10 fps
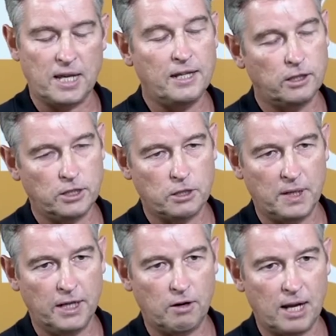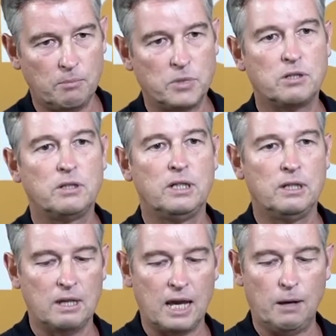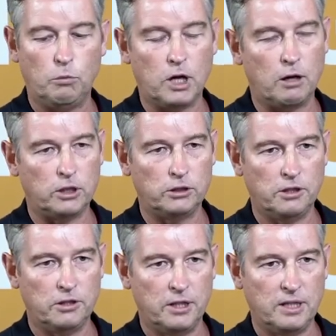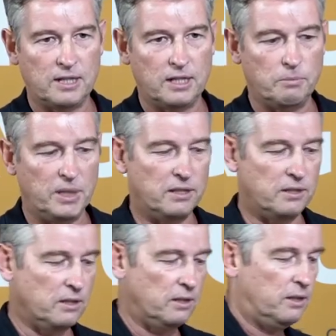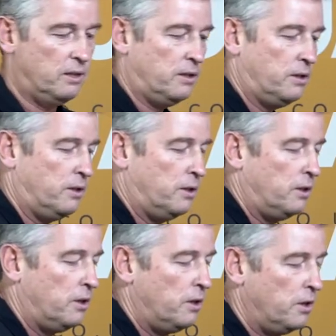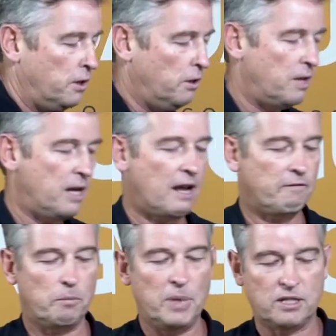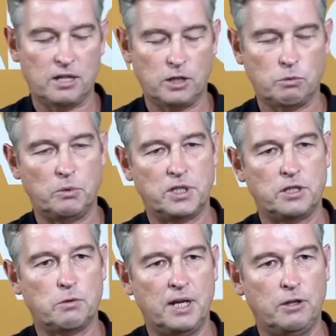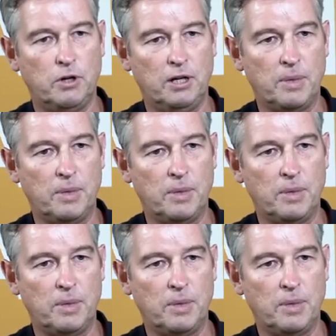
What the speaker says: 820 grams and will go up to 130 centimeters. You then have the mid-size one, which is 23